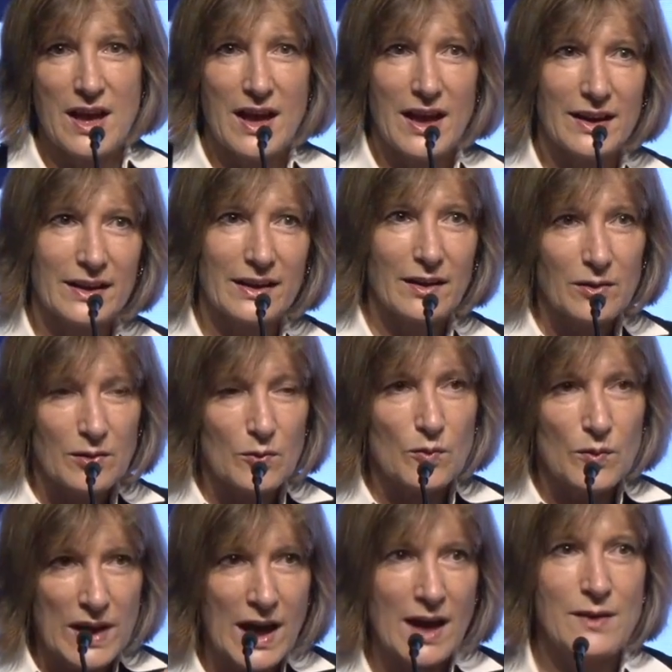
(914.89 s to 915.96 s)
And we
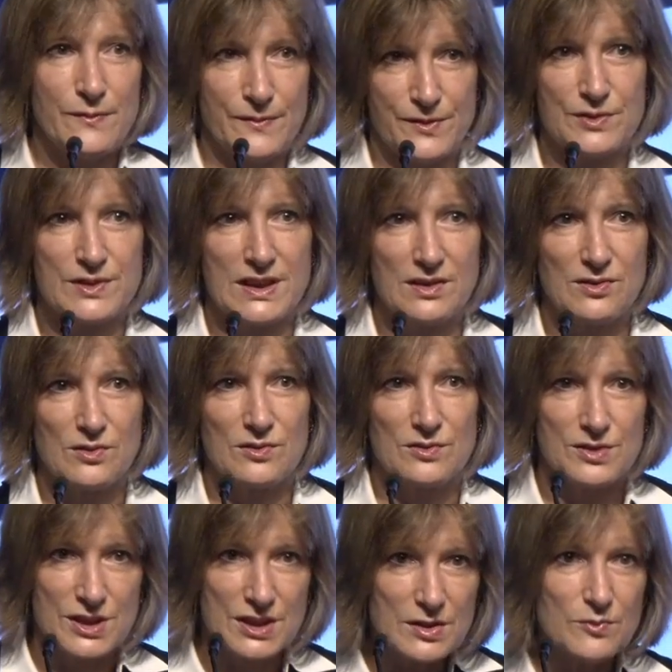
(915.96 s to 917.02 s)
have the
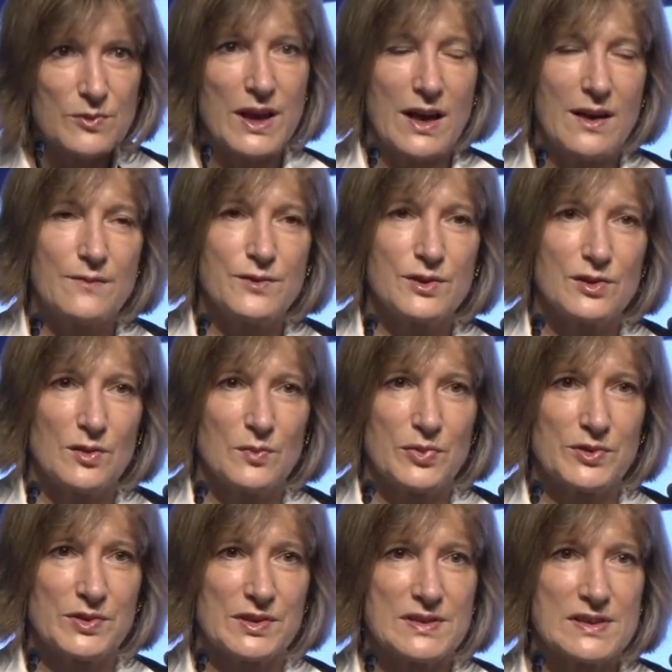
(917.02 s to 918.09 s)
technology, we have the
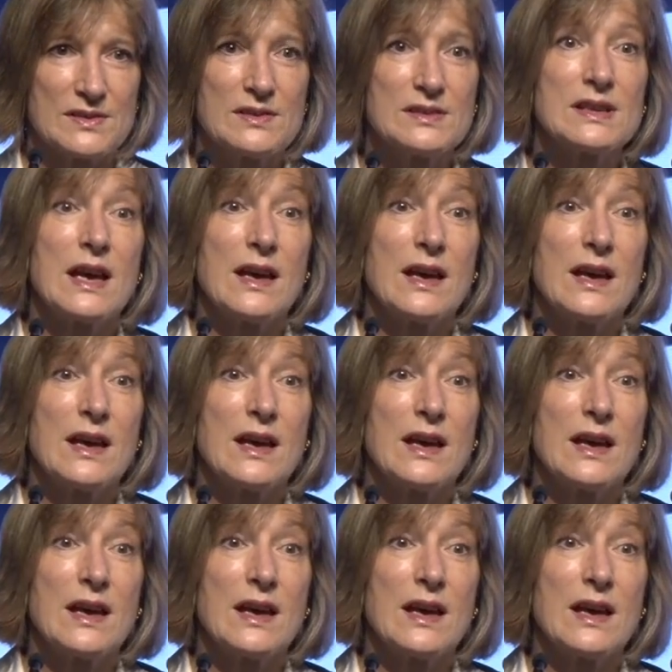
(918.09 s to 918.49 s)
competences.